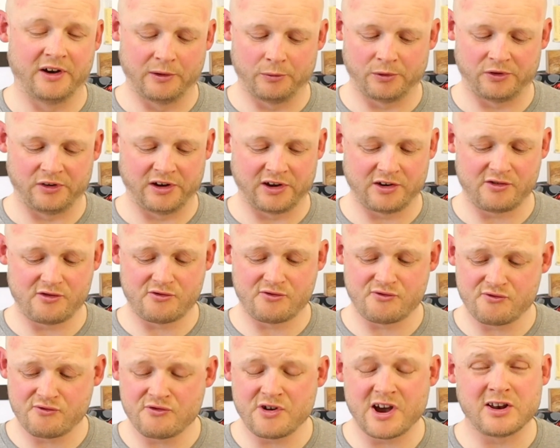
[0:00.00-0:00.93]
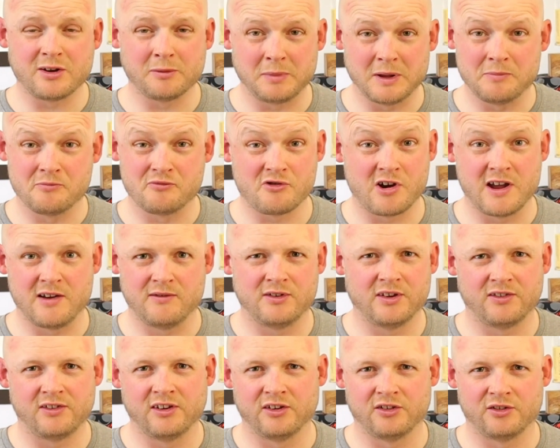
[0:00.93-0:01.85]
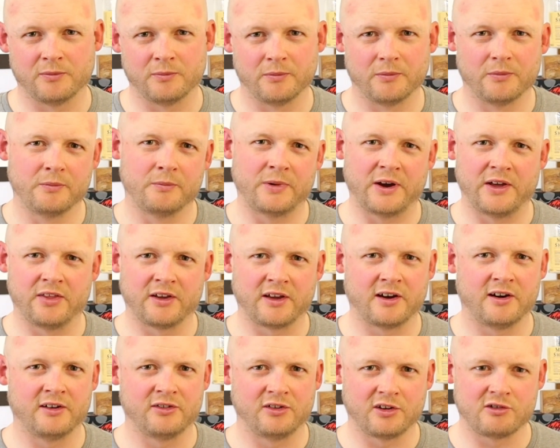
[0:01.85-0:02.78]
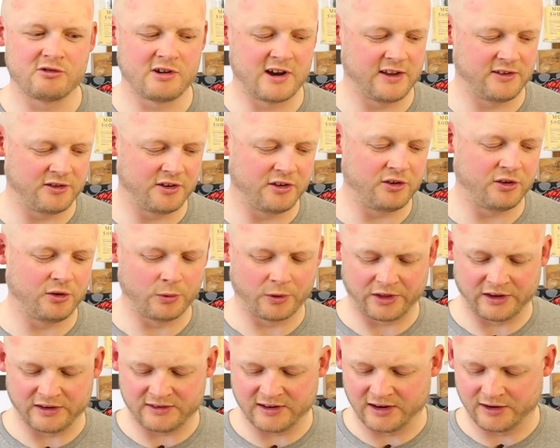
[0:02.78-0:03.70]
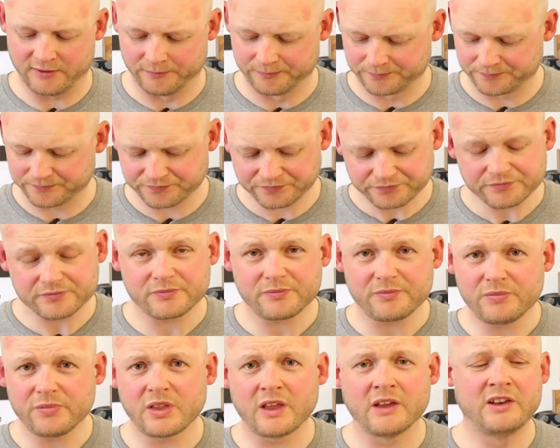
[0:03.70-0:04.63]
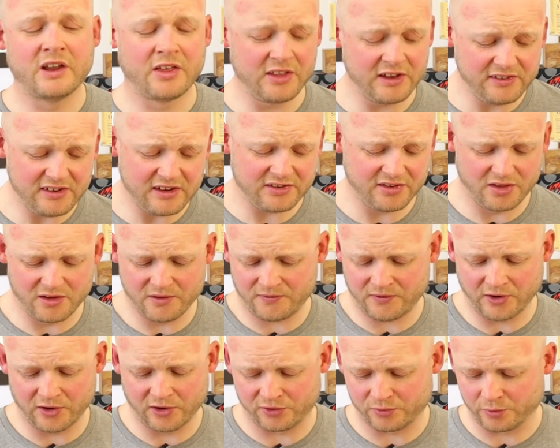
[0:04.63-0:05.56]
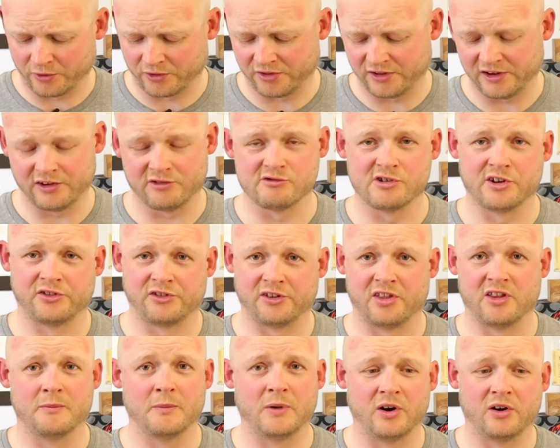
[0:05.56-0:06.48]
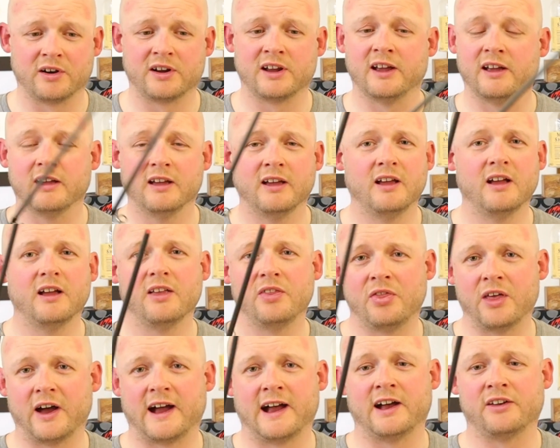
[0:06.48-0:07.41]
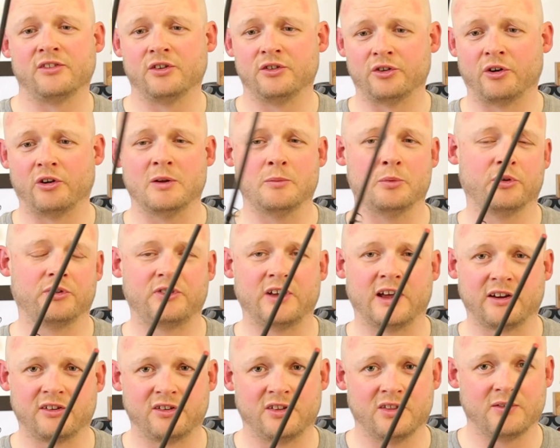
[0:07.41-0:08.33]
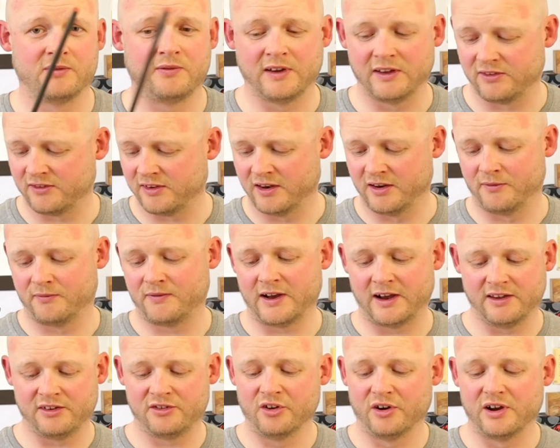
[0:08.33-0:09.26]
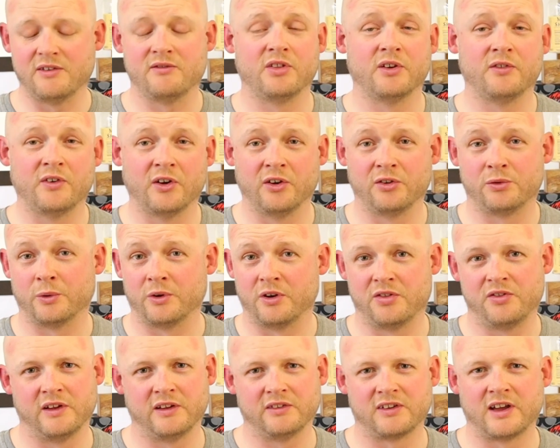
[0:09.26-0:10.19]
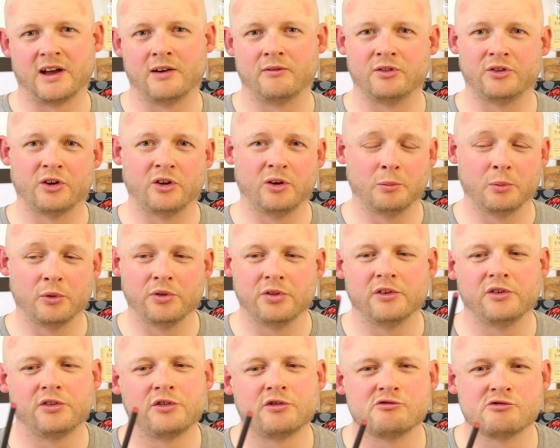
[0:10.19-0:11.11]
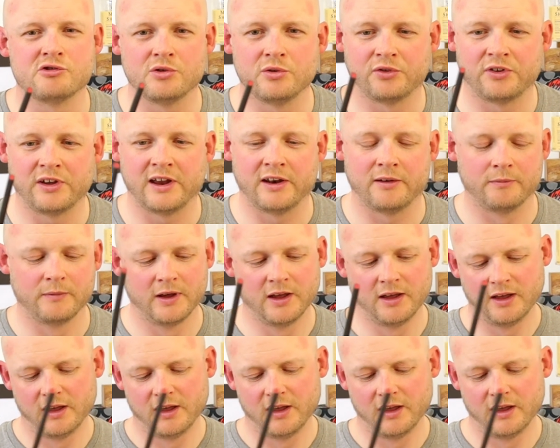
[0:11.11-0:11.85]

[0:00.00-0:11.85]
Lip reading: and it was an incredibly brave decision by the guys at Greys to do what they did. Now, this isn't the first one of these rods on the market that has a dolly butt section that fits in. In fact, it's not even the first one, I think, to have a dolly butt that screws in.